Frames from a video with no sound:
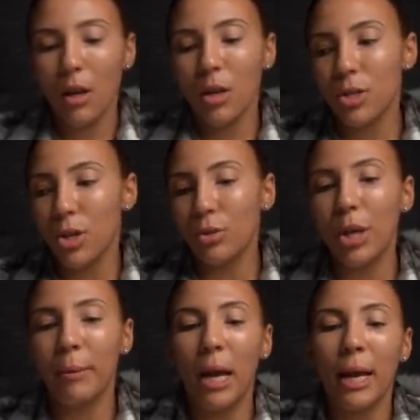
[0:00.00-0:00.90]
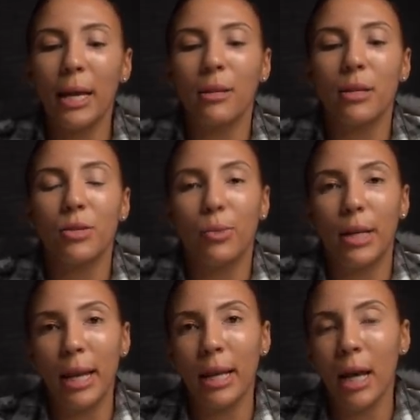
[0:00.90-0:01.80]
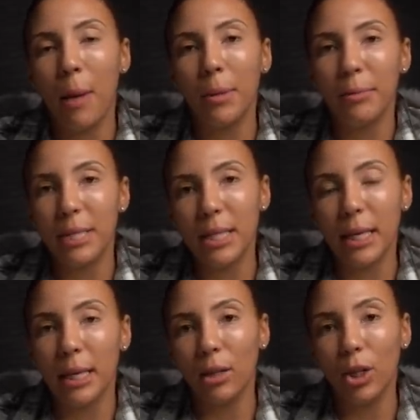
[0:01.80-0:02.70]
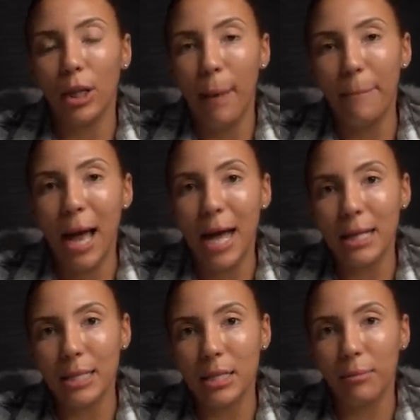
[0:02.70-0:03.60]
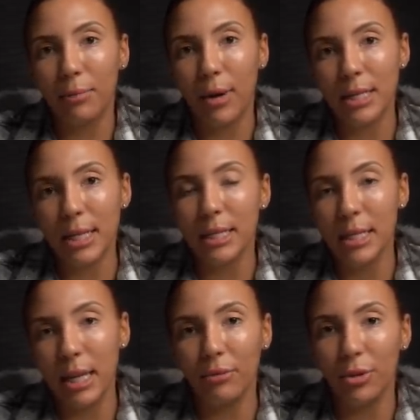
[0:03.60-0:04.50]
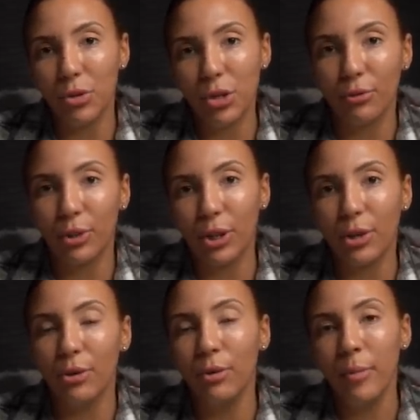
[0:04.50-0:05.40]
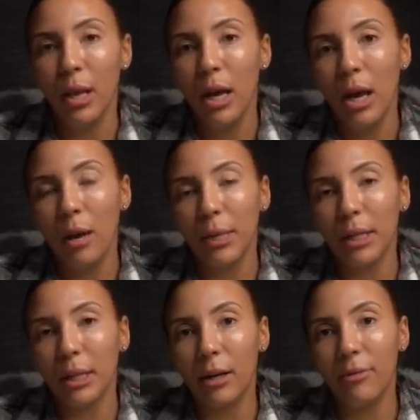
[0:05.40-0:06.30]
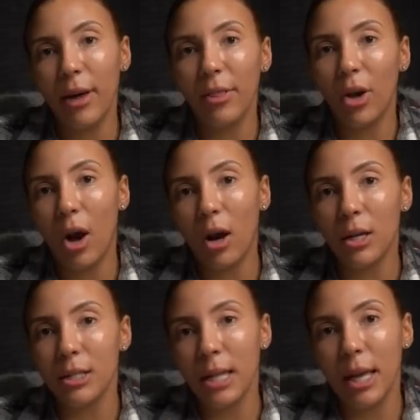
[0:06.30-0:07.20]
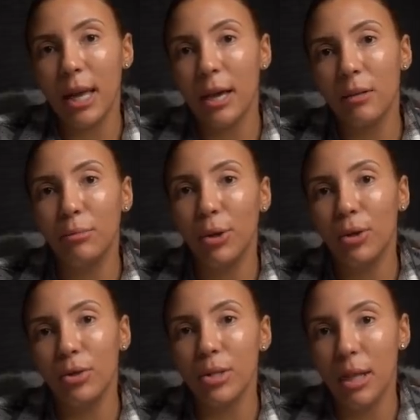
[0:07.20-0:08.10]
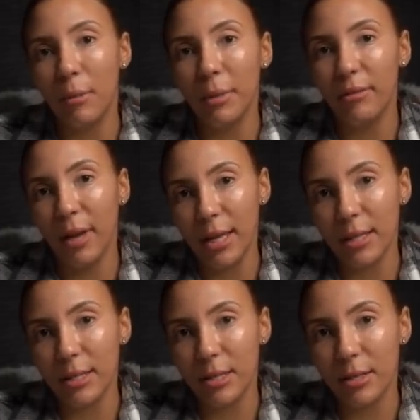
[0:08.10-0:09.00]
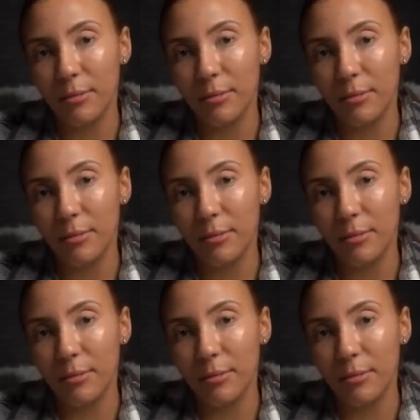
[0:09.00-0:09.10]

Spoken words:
So Gemini, in this reading, I'm going to be taking a look at past, present, and future for you. I'm going to clarify the cards and pull some advice.